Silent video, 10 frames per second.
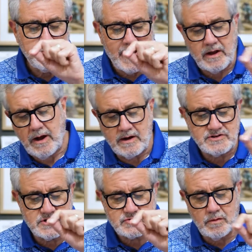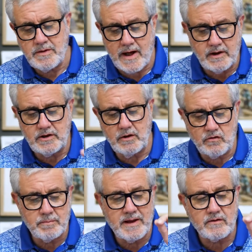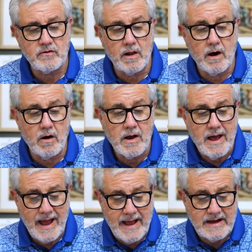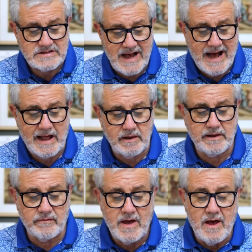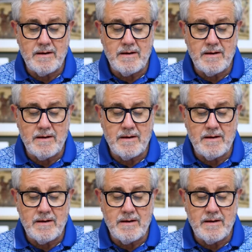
My conscience will not accuse me as long as I live.